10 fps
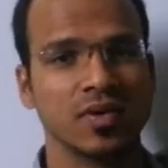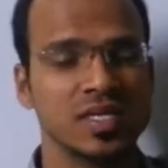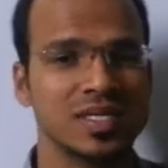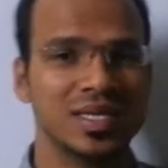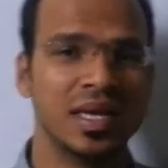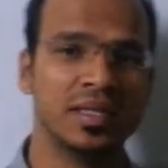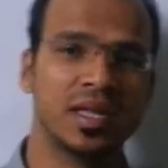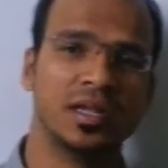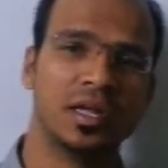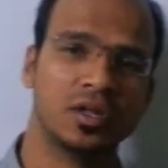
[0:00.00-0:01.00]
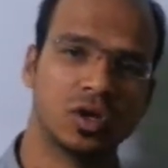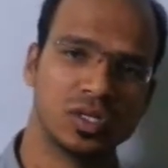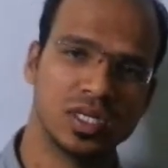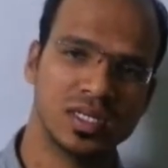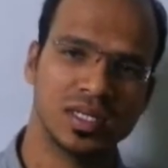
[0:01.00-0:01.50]
which is internet
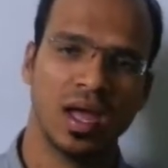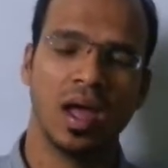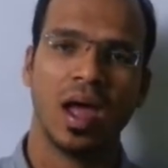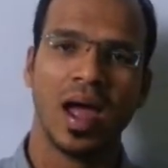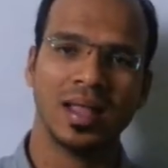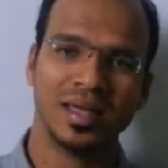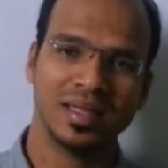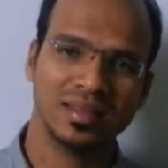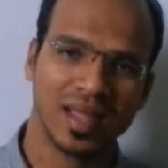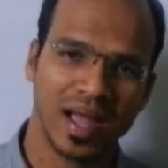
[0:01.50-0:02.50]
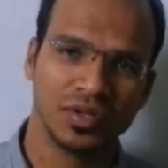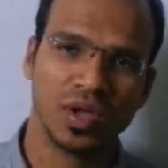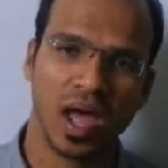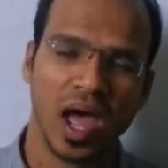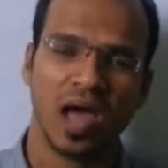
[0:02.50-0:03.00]
technologies, and in that you
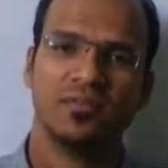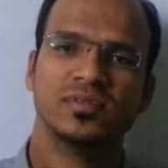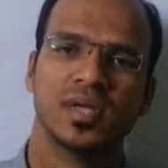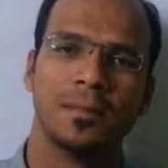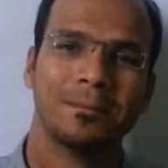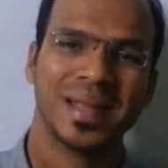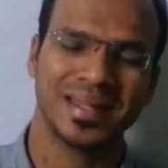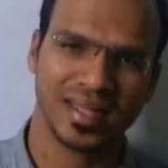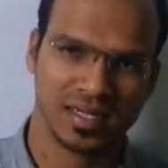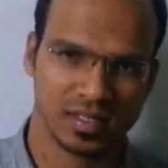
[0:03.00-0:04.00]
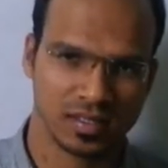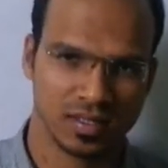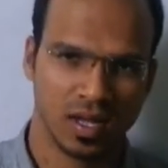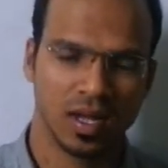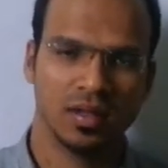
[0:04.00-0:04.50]
have some practicals.
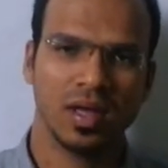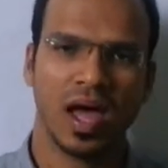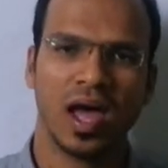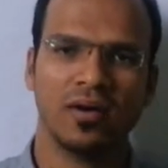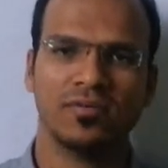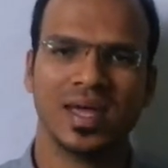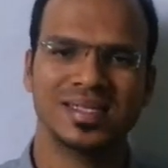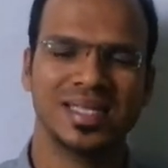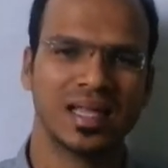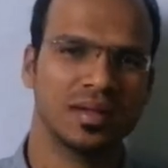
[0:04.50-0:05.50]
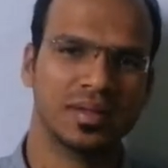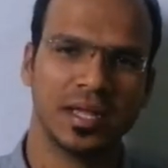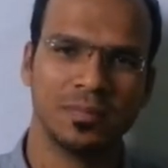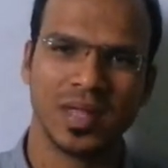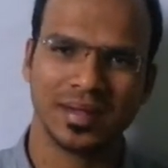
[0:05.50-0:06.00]
You have exactly
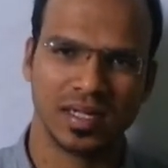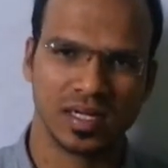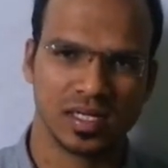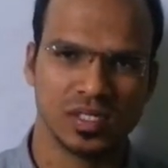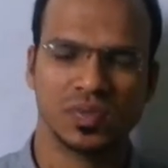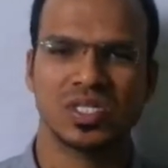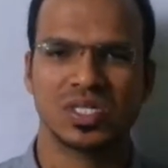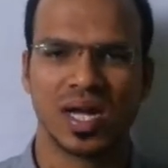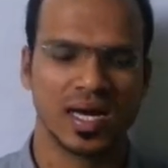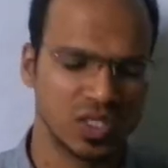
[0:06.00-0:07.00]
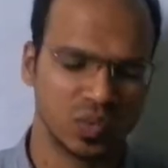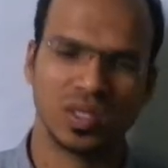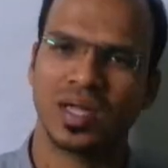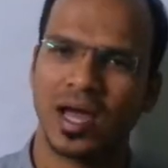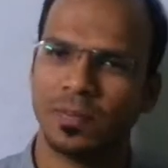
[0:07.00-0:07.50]
10 practicals, which starts
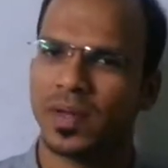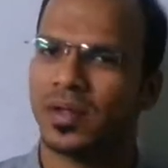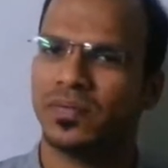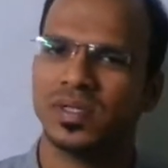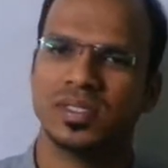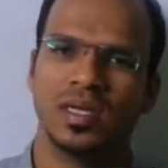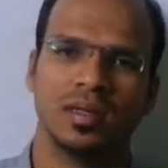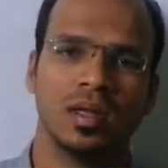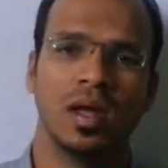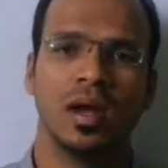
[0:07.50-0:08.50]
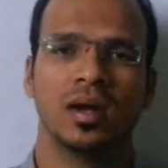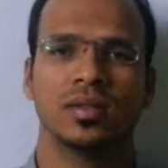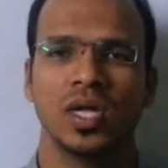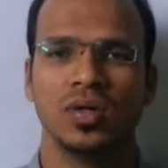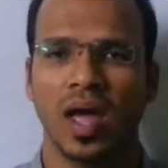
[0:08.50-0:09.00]
with IP addressing,
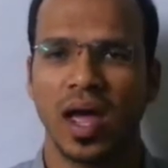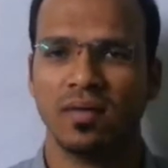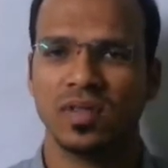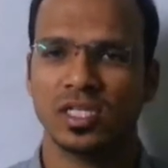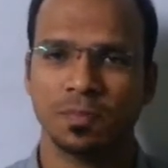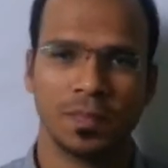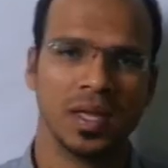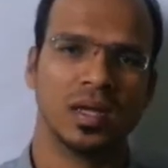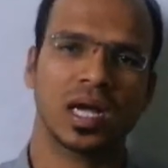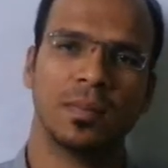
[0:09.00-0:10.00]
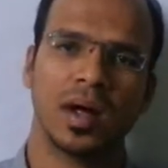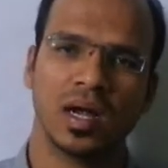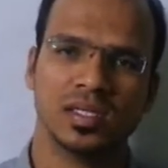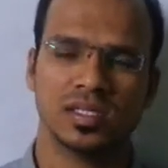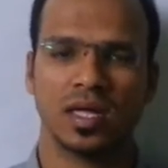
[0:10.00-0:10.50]
then you have this ping
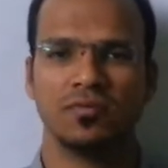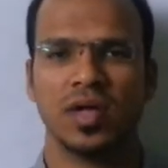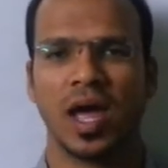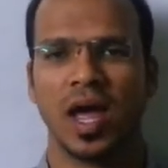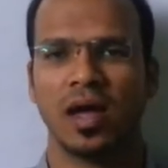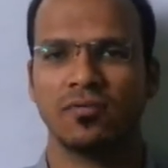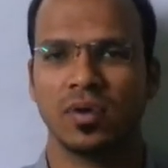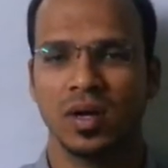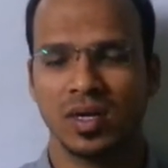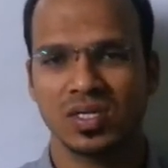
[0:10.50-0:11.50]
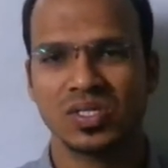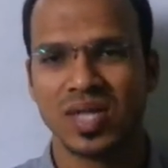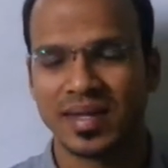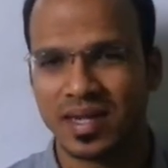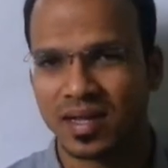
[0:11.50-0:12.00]
commands, then we have
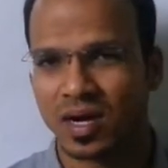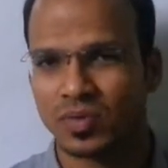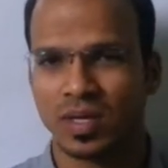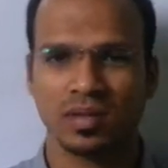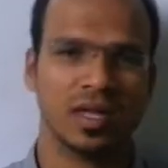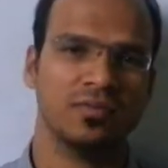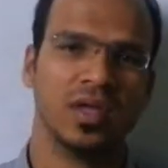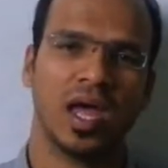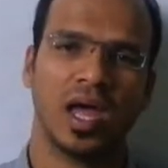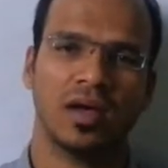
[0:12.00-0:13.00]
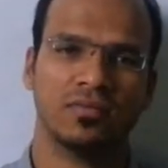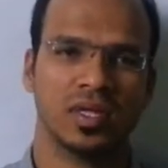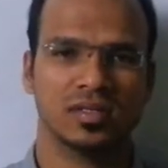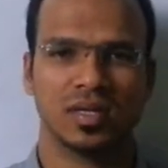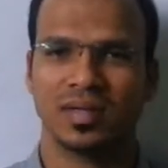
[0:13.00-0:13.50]
static routing, then we have
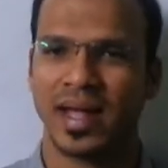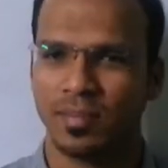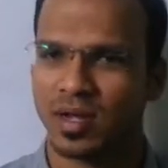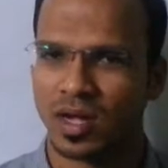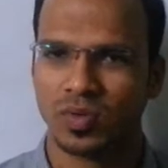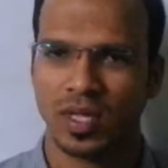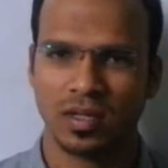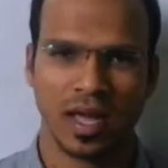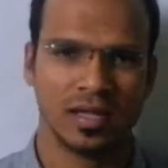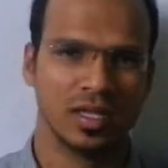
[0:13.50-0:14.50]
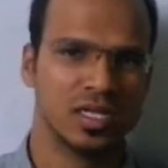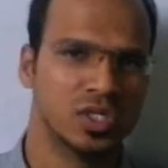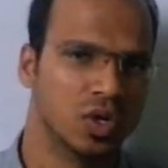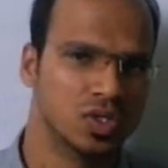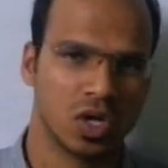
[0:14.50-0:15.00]
this dynamic routing, and list
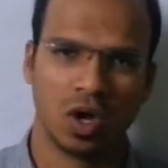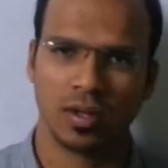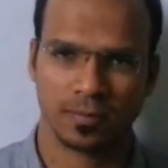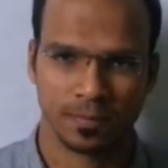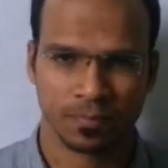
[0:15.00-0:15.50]
goes on.